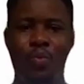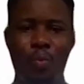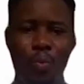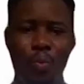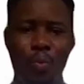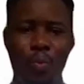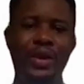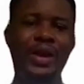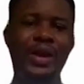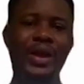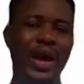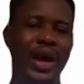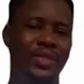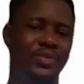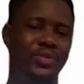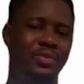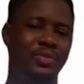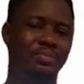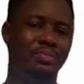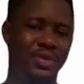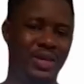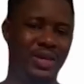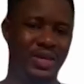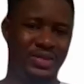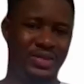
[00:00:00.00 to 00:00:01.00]
what are the
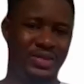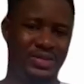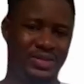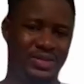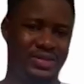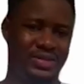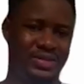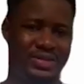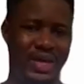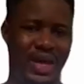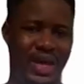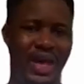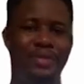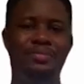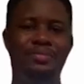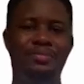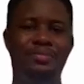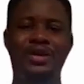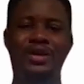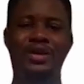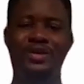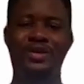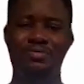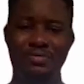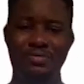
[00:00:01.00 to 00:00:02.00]
myths and
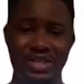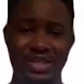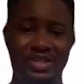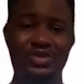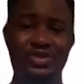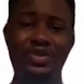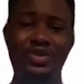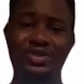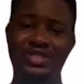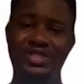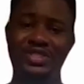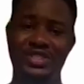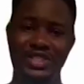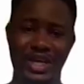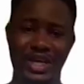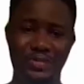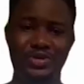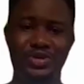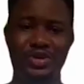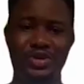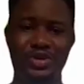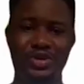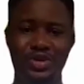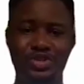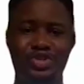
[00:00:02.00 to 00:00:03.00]

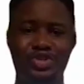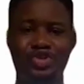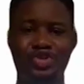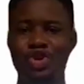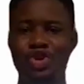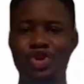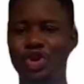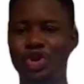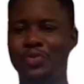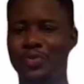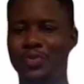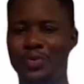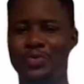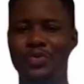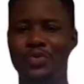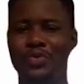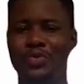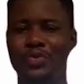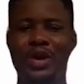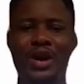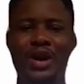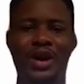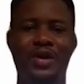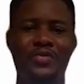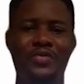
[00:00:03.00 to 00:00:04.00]
misconceptions young
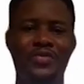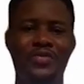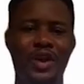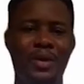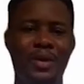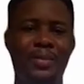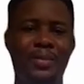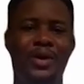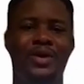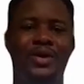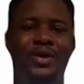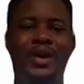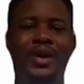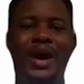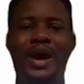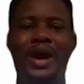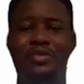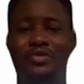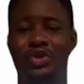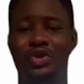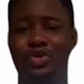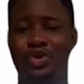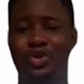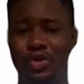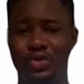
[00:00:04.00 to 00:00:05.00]
people have about
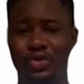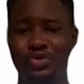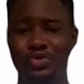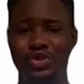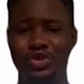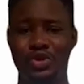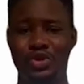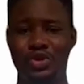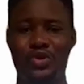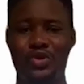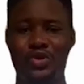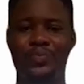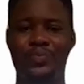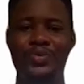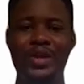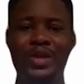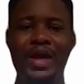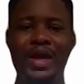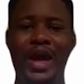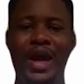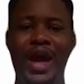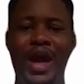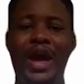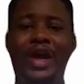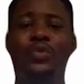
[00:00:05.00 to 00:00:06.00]
agriculture?
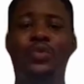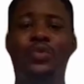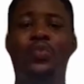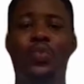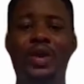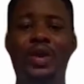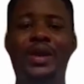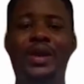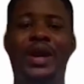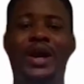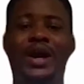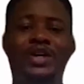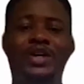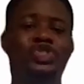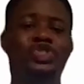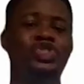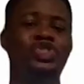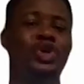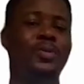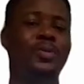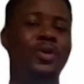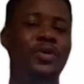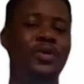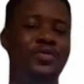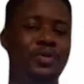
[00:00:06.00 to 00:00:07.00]
And what are
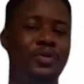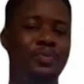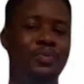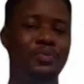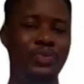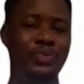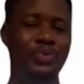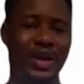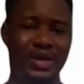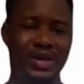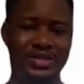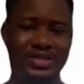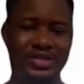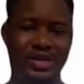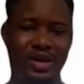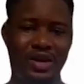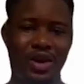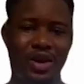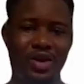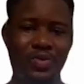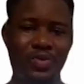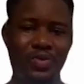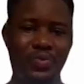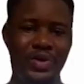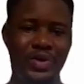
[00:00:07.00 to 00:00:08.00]
some of the
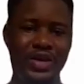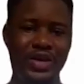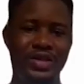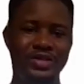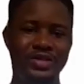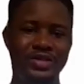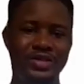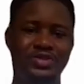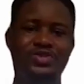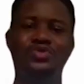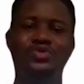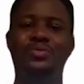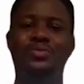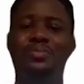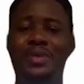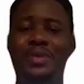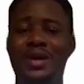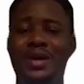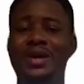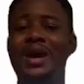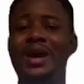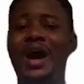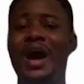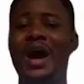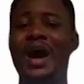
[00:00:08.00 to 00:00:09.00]
practical ways to
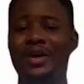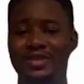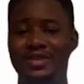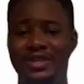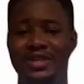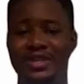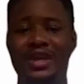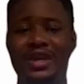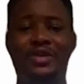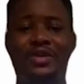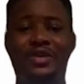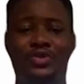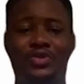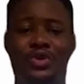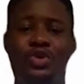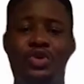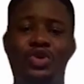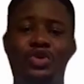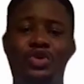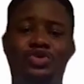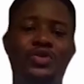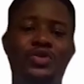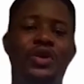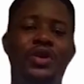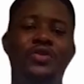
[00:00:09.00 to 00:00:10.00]
make the
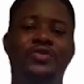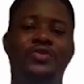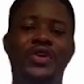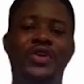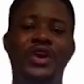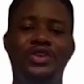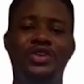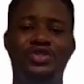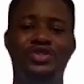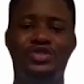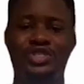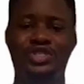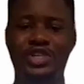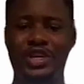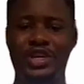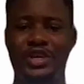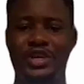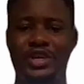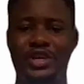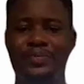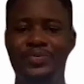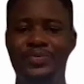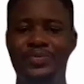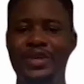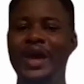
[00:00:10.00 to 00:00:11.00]
agricultural value
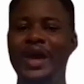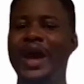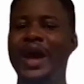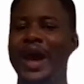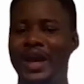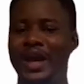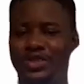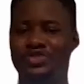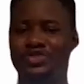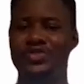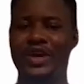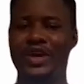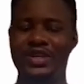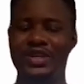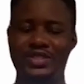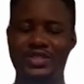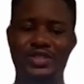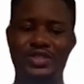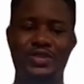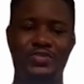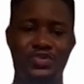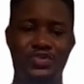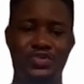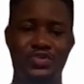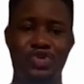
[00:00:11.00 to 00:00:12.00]
chain
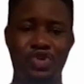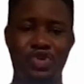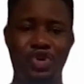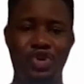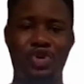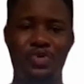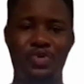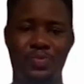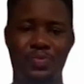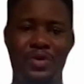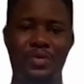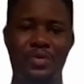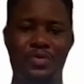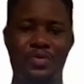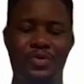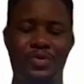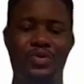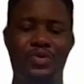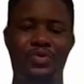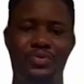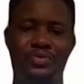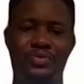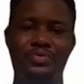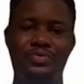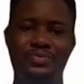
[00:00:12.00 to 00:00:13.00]
attractive to young
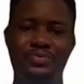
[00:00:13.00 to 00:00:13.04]
people?